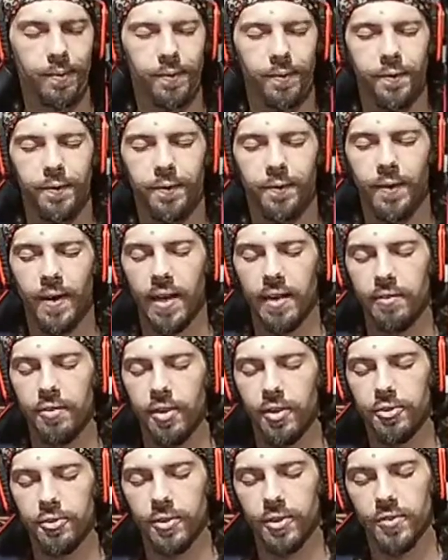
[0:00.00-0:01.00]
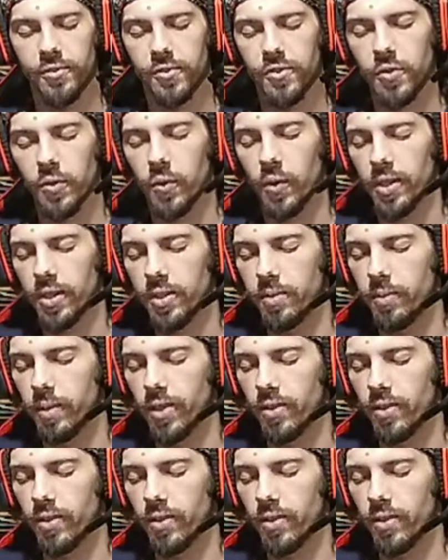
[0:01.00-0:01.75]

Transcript: 520 by